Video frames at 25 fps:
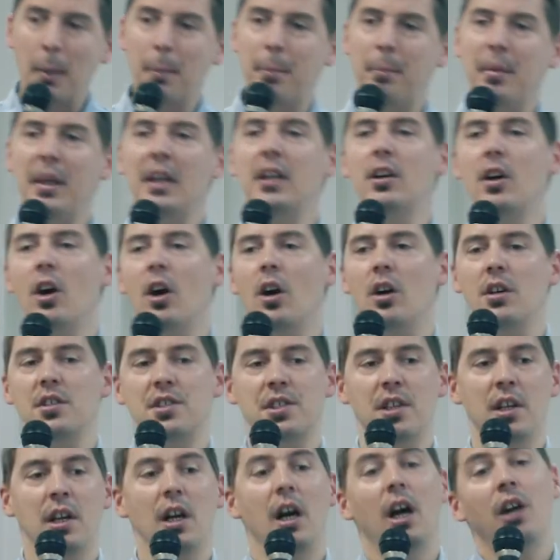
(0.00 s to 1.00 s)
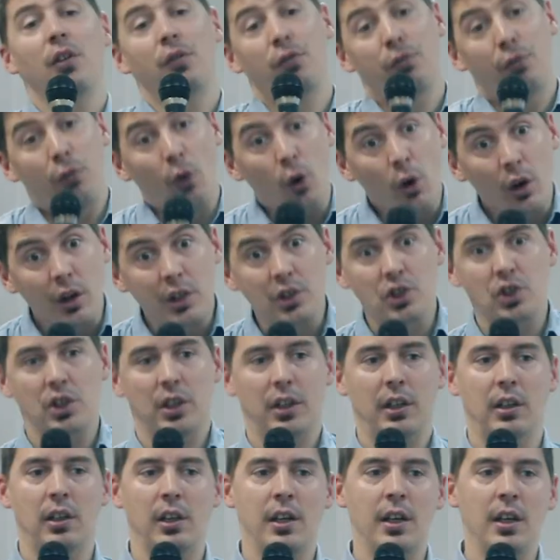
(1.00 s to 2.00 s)
Because,
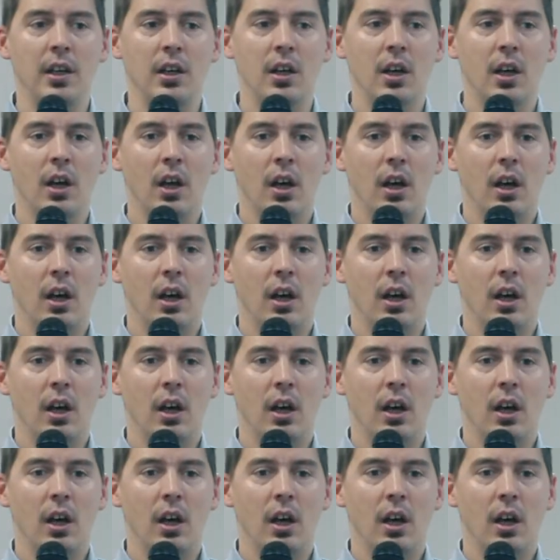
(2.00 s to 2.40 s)
unfortunately,